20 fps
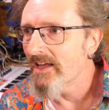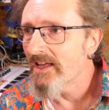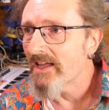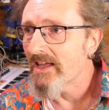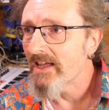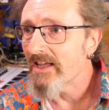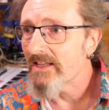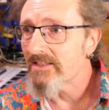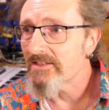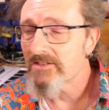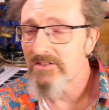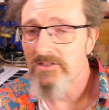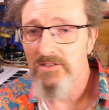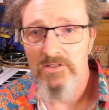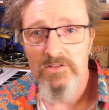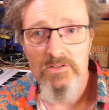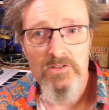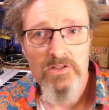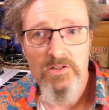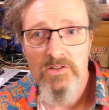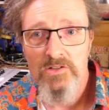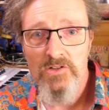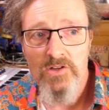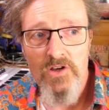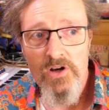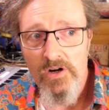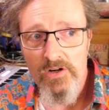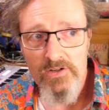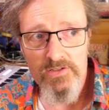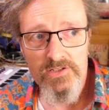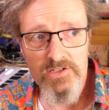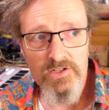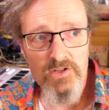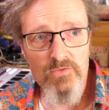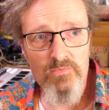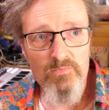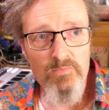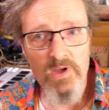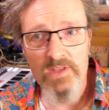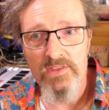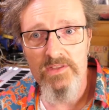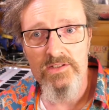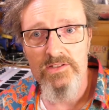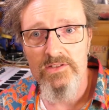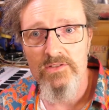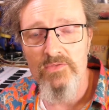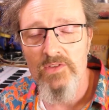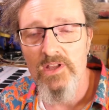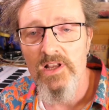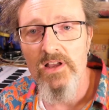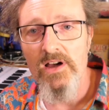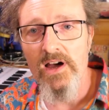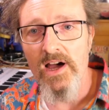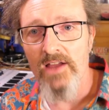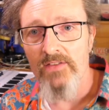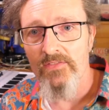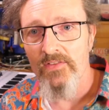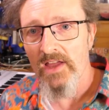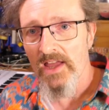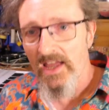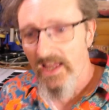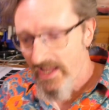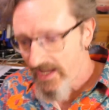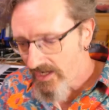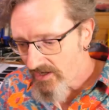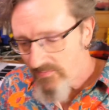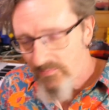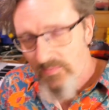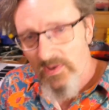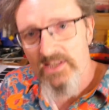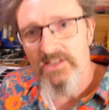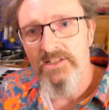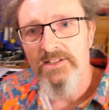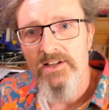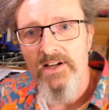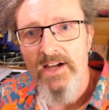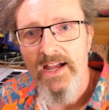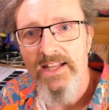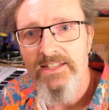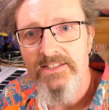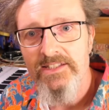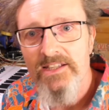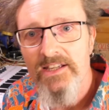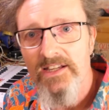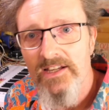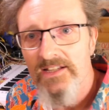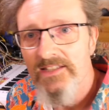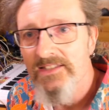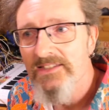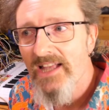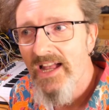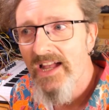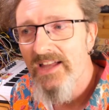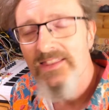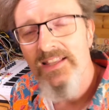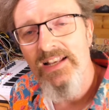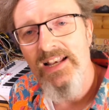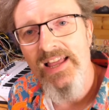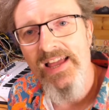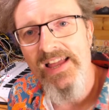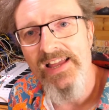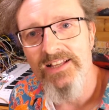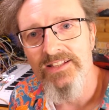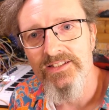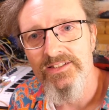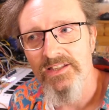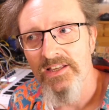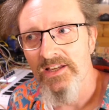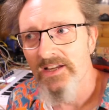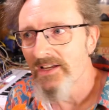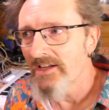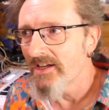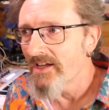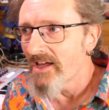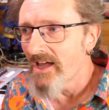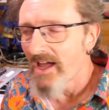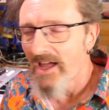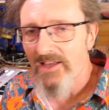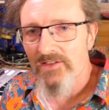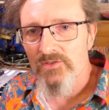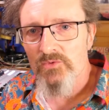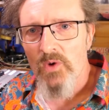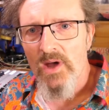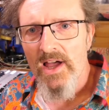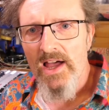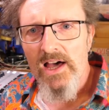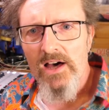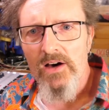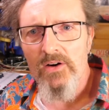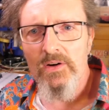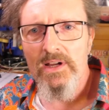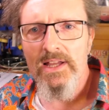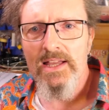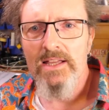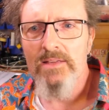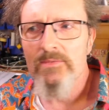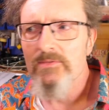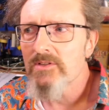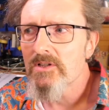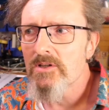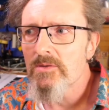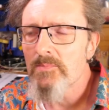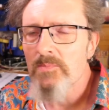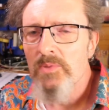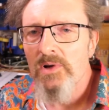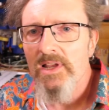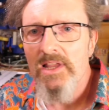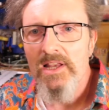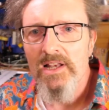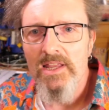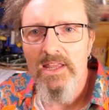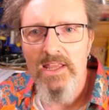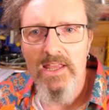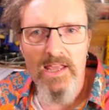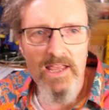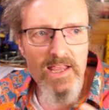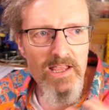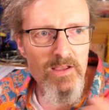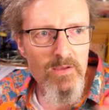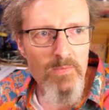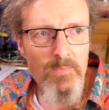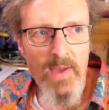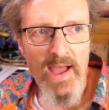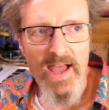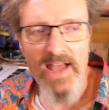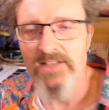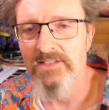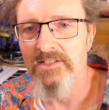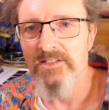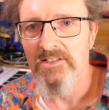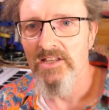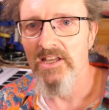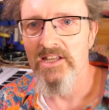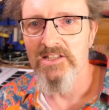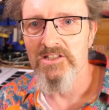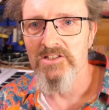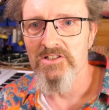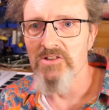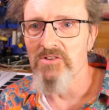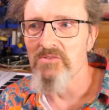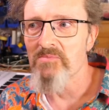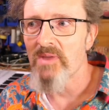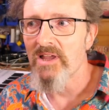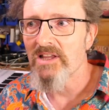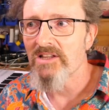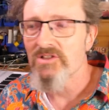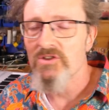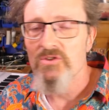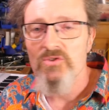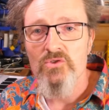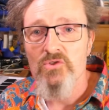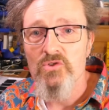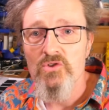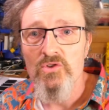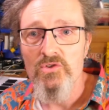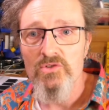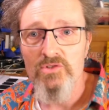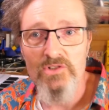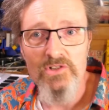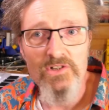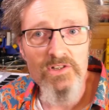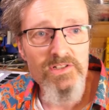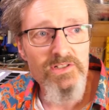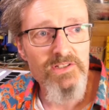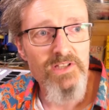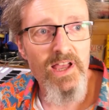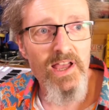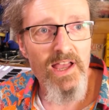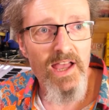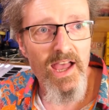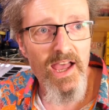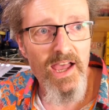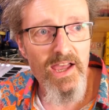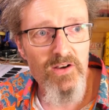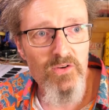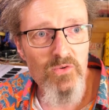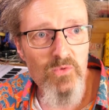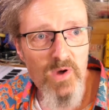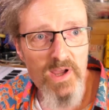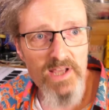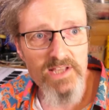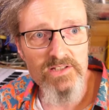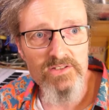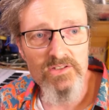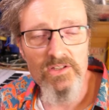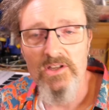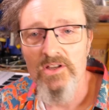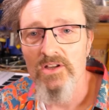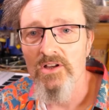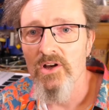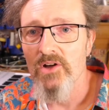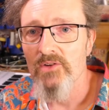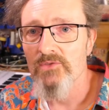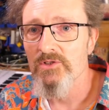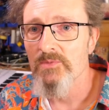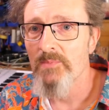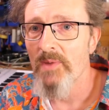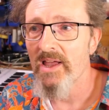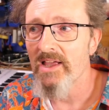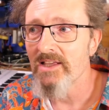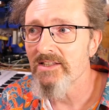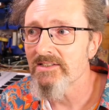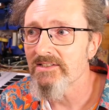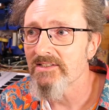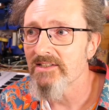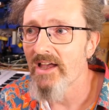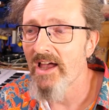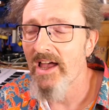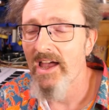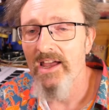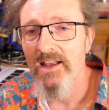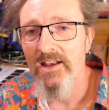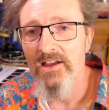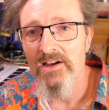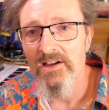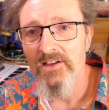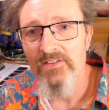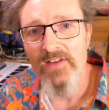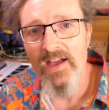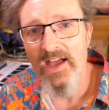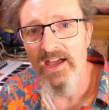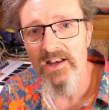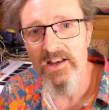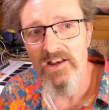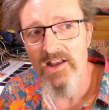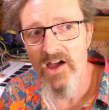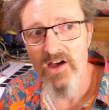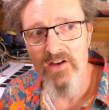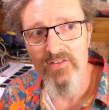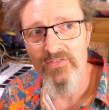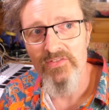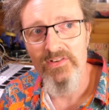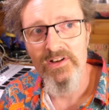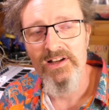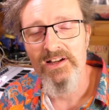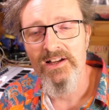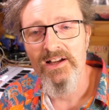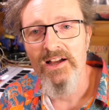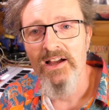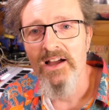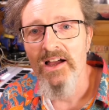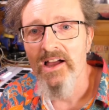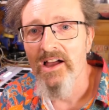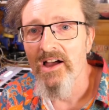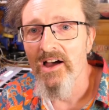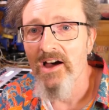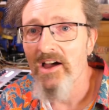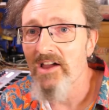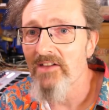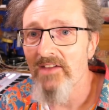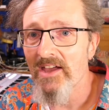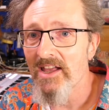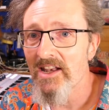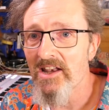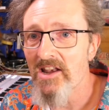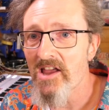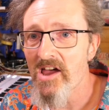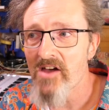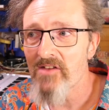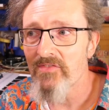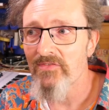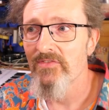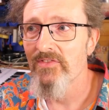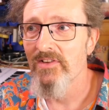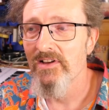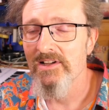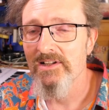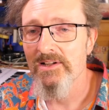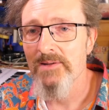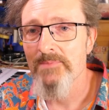It can cost you months of your life. It can be sciatica down the legs as well. It completely incapacitates you, makes you useless and a waste of space, and I've had enough. I've had enough.